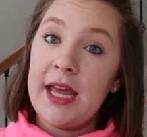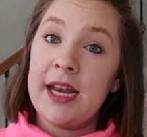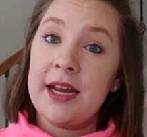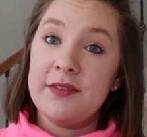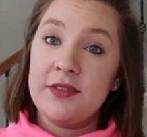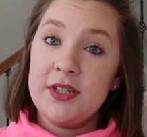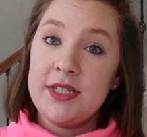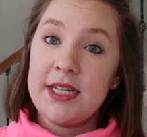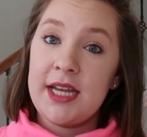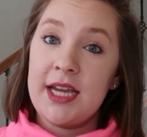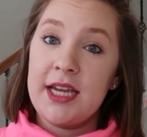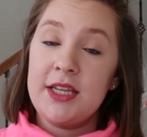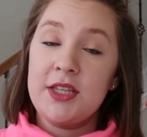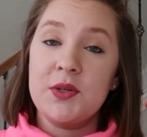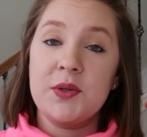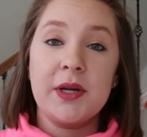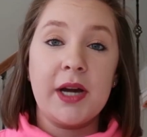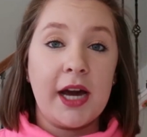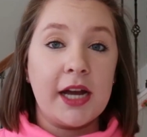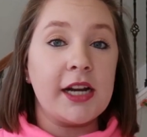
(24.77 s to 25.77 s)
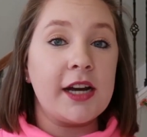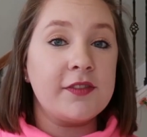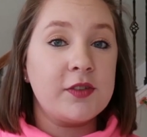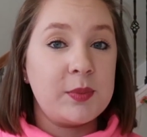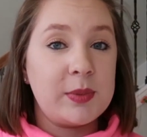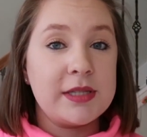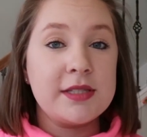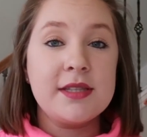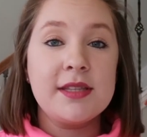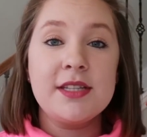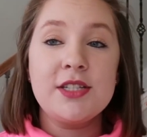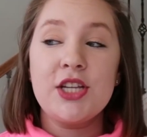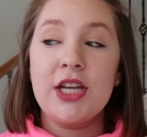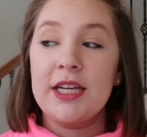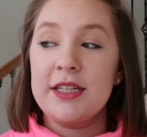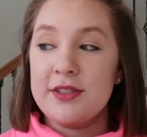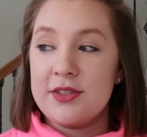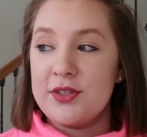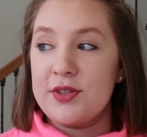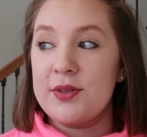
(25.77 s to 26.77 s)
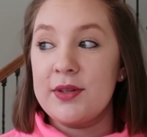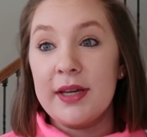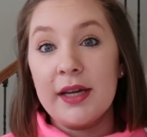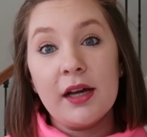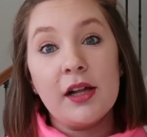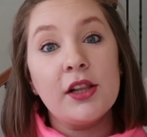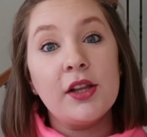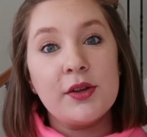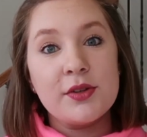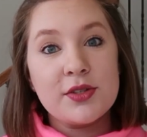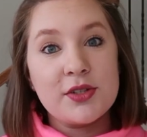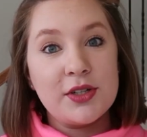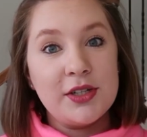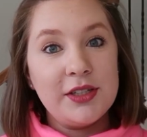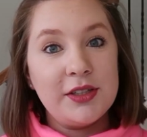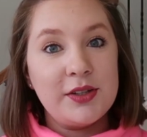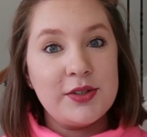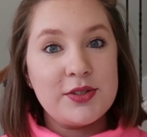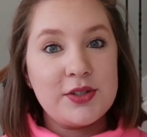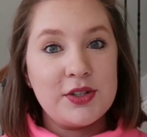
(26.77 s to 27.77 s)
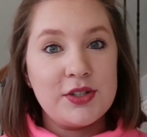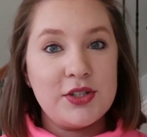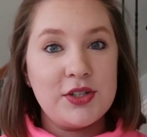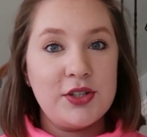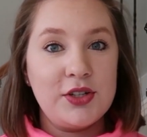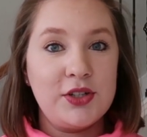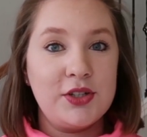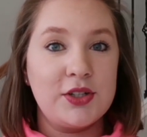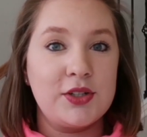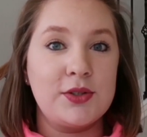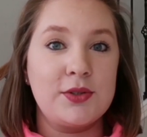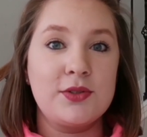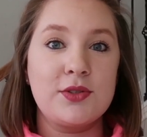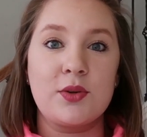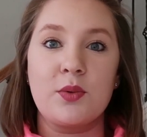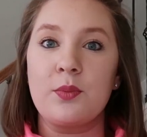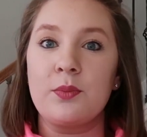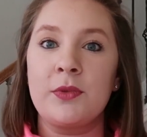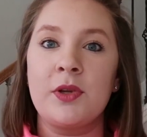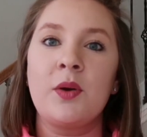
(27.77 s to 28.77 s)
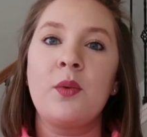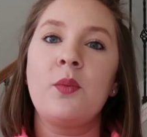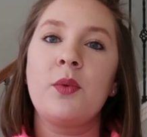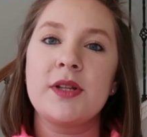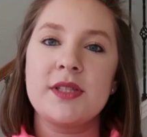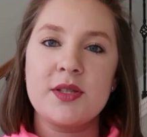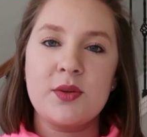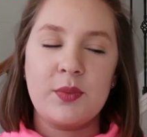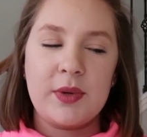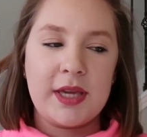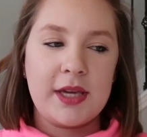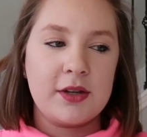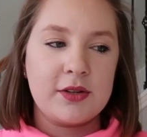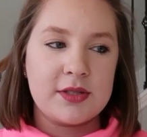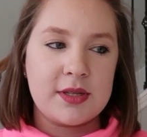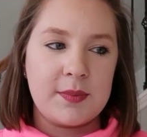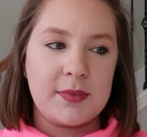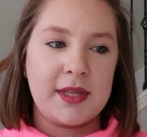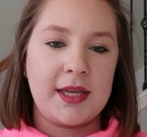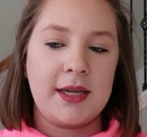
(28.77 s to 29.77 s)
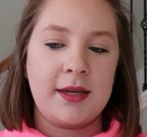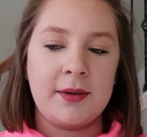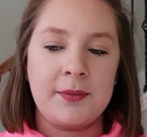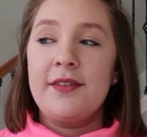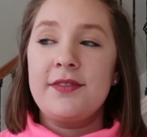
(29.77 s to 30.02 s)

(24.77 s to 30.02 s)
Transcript: and every day you cut off a piece of the chain so you get closer and closer to your cruise, or you know, once a week or something.